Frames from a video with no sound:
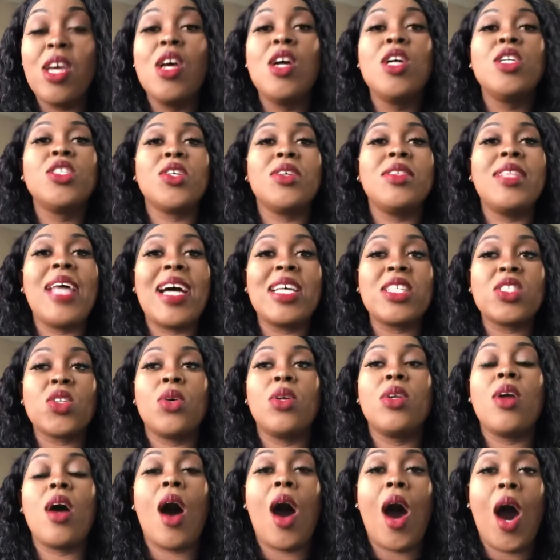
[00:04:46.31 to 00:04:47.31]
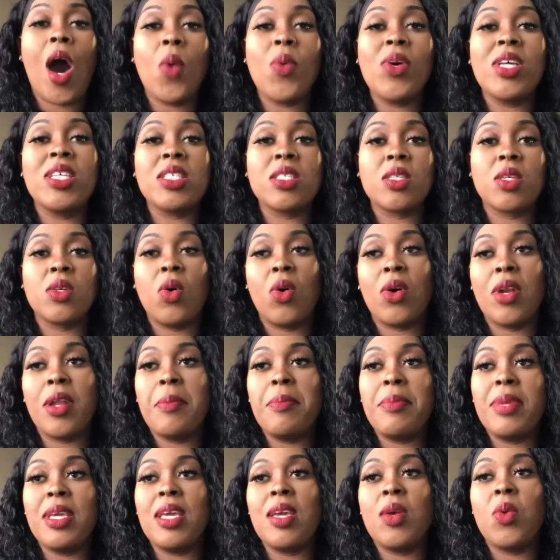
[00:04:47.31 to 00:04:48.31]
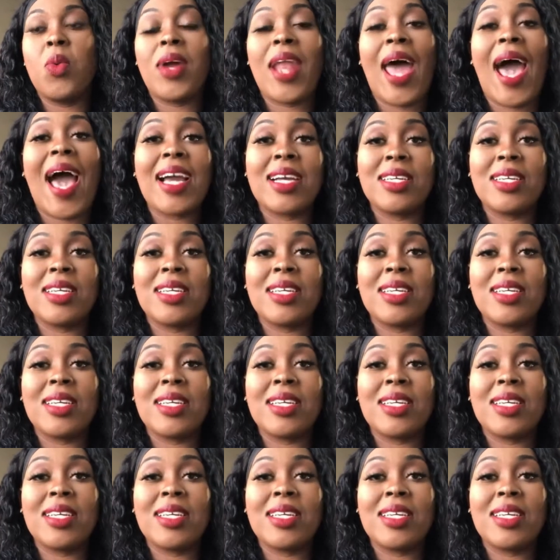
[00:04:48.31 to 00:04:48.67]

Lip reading: So that's always going to be what I